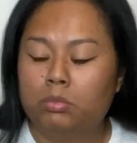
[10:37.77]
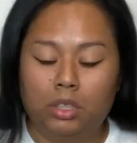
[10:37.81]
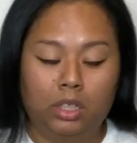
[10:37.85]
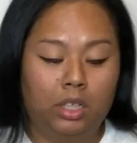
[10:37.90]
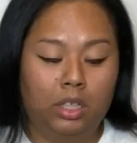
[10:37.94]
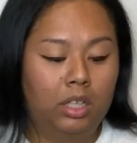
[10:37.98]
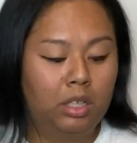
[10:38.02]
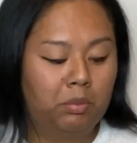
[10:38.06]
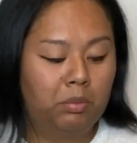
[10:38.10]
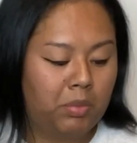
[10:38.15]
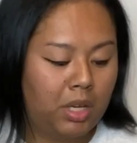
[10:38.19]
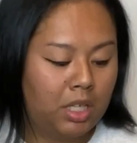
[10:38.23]

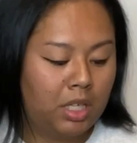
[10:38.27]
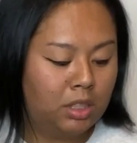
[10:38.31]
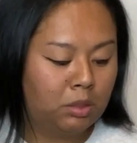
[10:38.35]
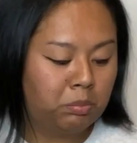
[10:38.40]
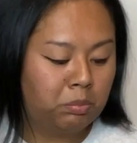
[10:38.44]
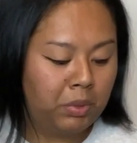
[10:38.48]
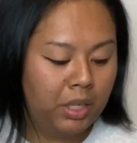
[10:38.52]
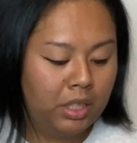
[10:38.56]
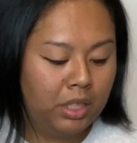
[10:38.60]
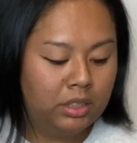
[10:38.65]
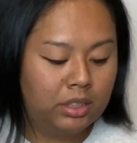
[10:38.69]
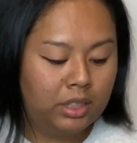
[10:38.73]
in my
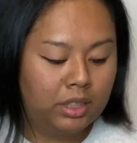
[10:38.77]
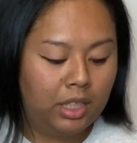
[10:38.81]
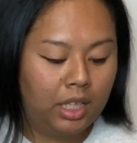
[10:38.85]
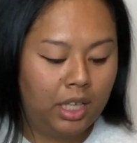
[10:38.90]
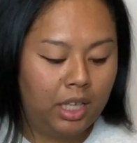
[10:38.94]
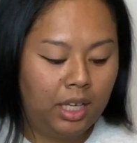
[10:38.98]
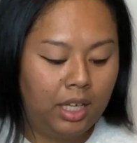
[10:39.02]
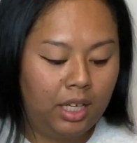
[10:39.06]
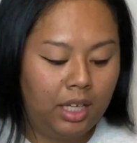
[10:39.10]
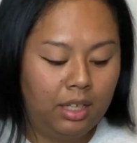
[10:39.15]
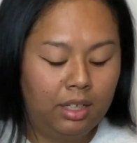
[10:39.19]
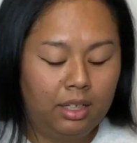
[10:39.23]
spread
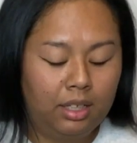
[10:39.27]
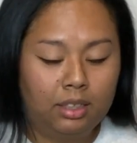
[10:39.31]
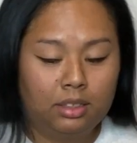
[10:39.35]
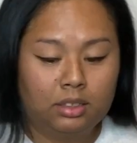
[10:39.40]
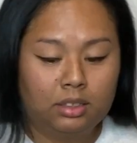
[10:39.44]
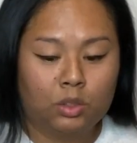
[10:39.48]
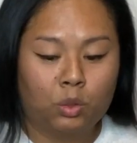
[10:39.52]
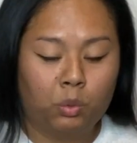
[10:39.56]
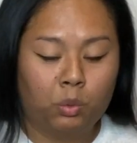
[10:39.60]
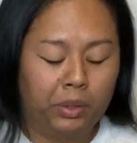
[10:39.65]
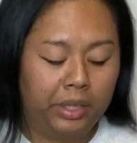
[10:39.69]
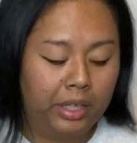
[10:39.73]
today is
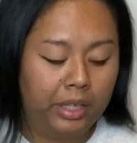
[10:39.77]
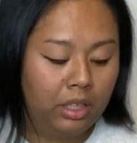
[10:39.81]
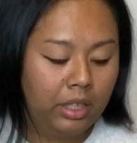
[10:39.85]
quail